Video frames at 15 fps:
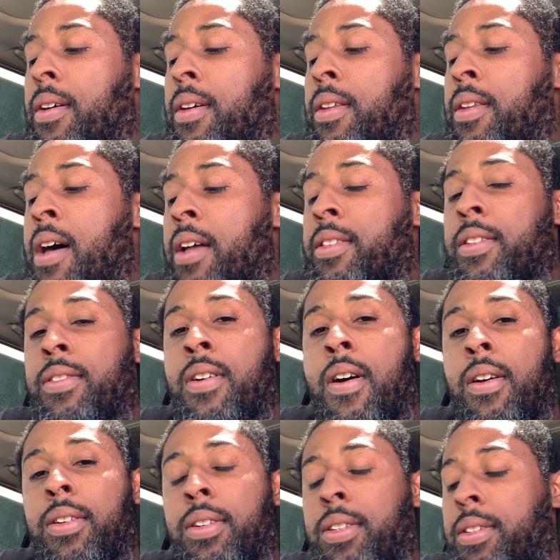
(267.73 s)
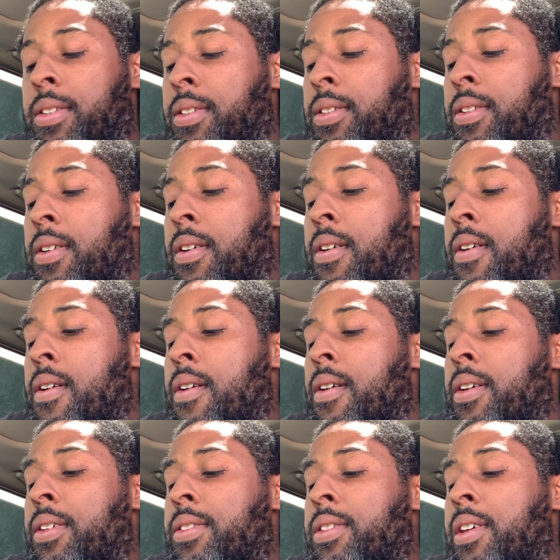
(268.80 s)
not the darkness.
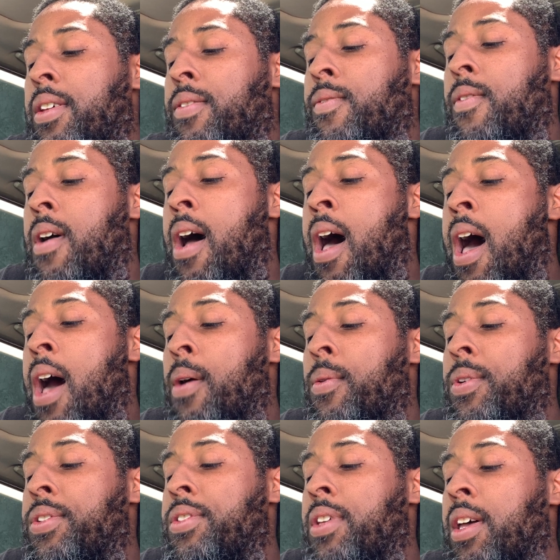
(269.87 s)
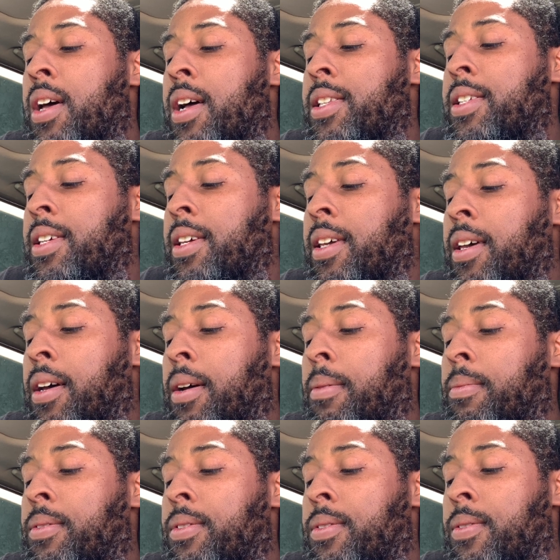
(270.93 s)
It says, For I will say unto
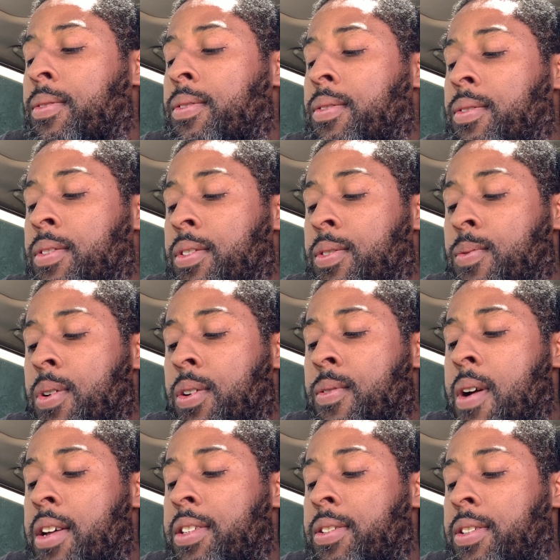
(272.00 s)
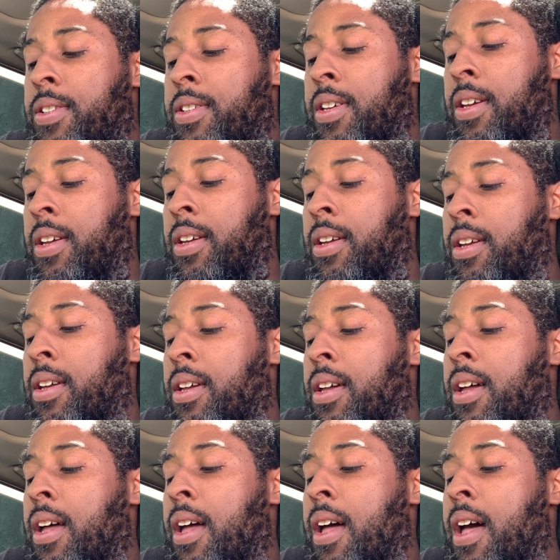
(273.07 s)
him, this is what Christ is saying,
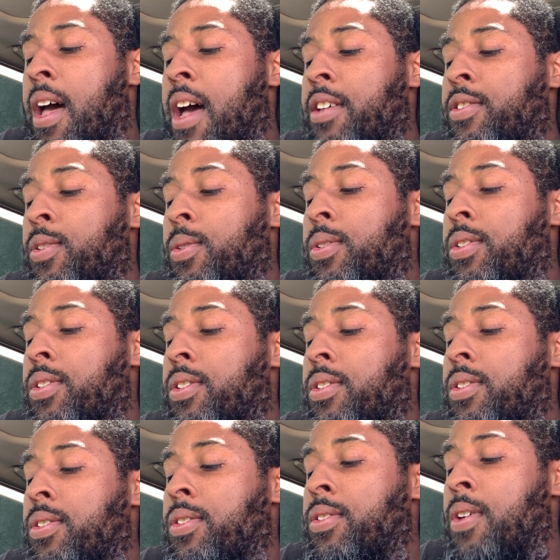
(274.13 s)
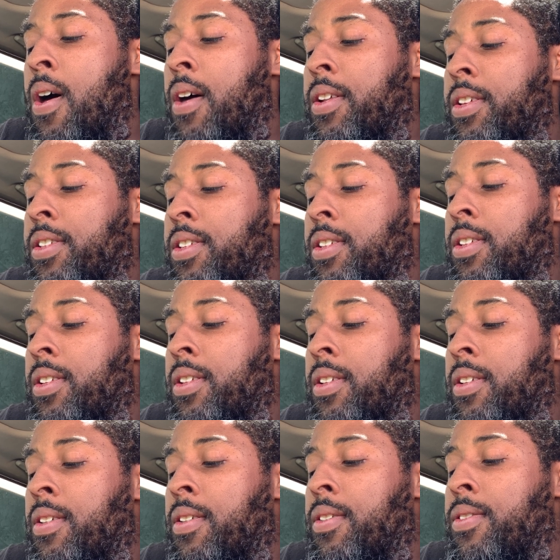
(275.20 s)
as you sought us,
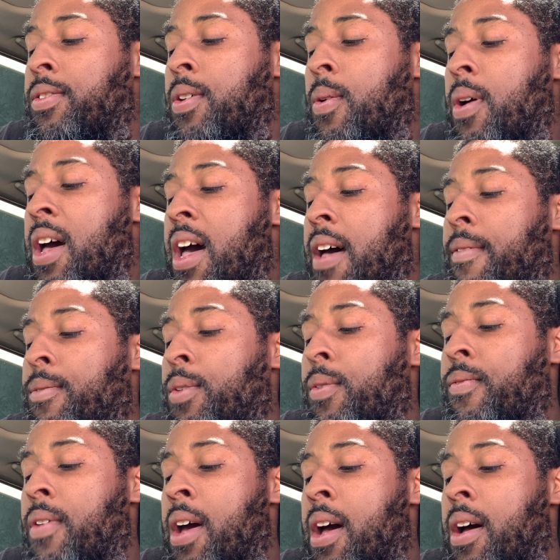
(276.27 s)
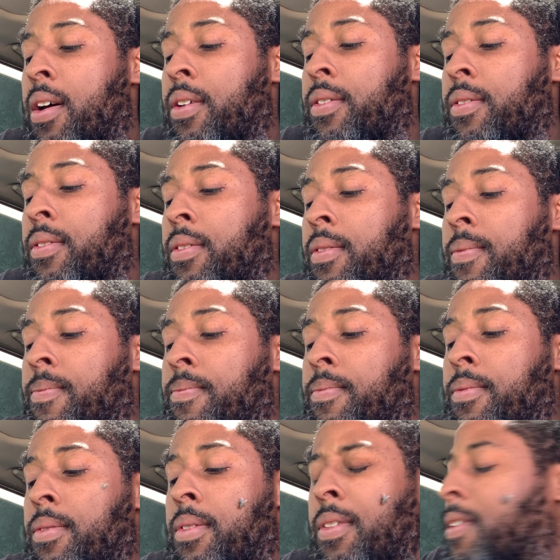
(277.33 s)
so have you found.
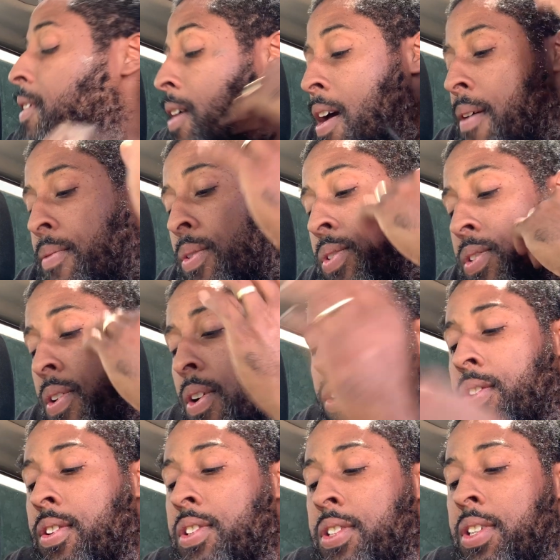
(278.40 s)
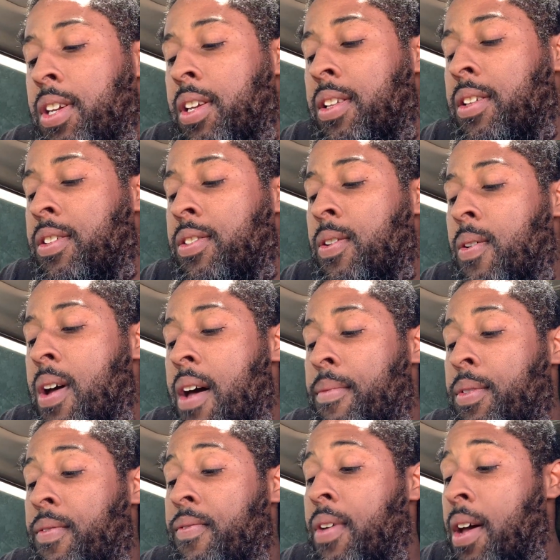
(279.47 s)
Have you searched or seek, so have
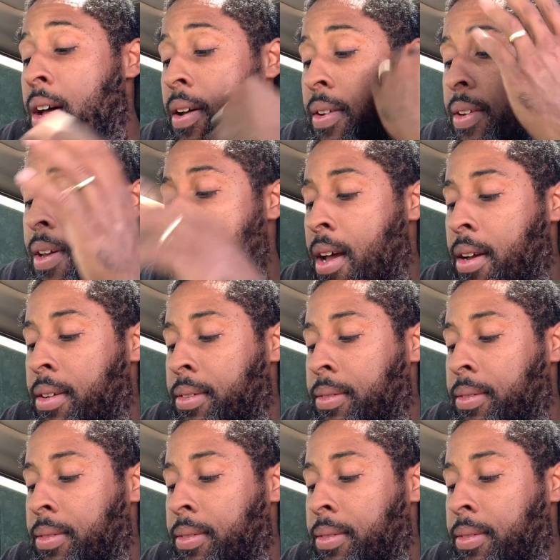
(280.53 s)
you found. Ah.